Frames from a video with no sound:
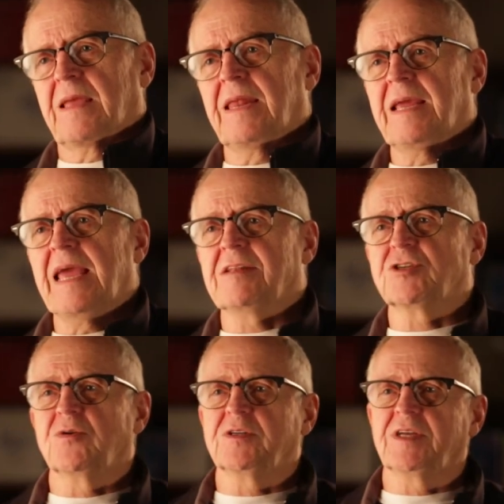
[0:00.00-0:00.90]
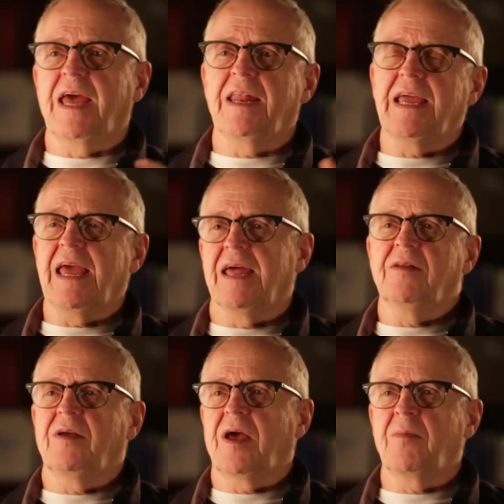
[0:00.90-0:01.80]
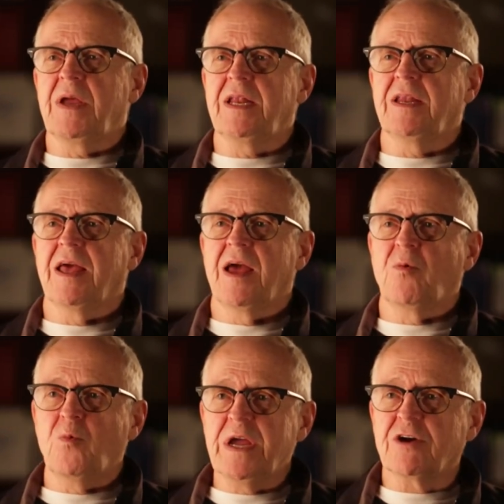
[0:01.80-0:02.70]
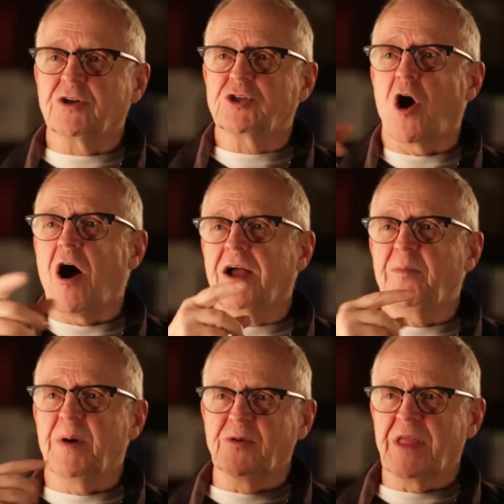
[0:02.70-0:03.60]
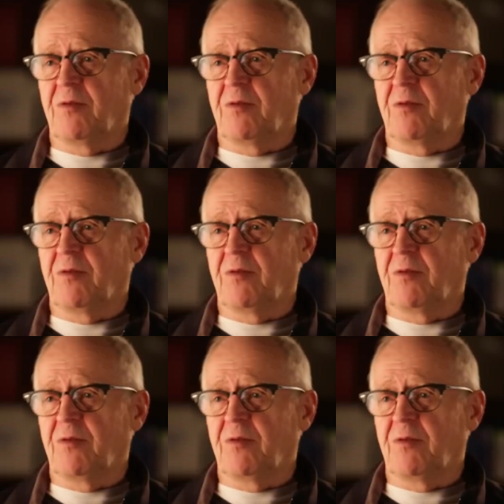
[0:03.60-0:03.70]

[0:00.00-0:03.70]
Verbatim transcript: and again, so it's, and again, I mean, we could talk about